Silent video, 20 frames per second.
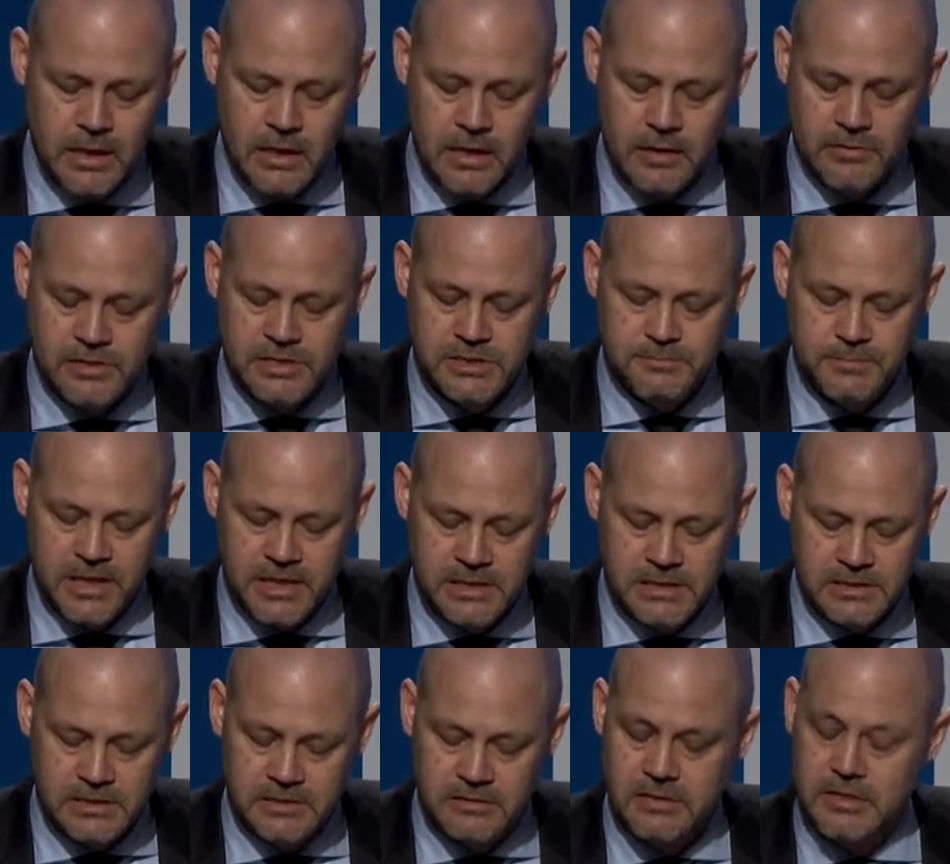and
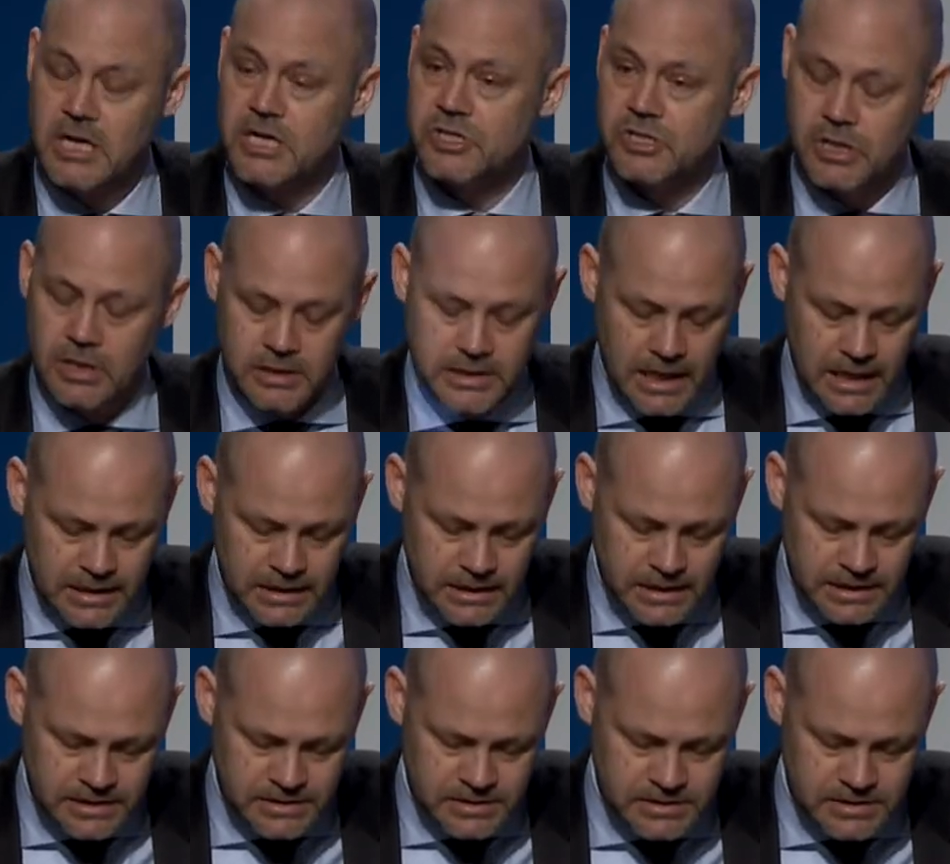respect international
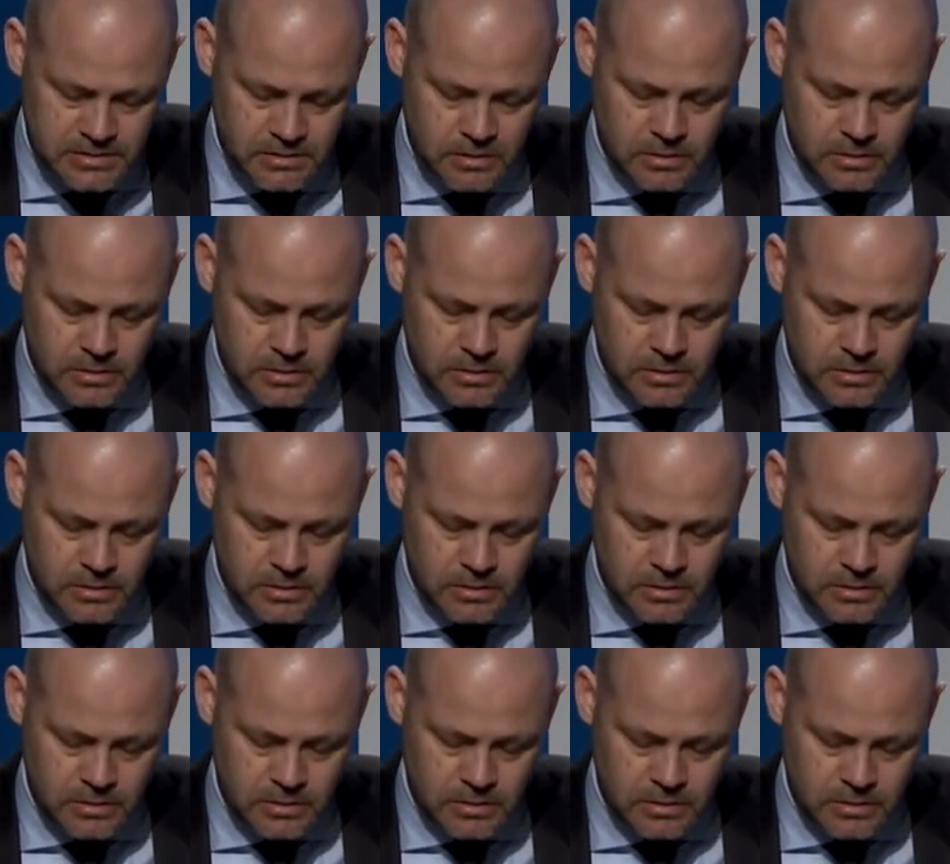guidelines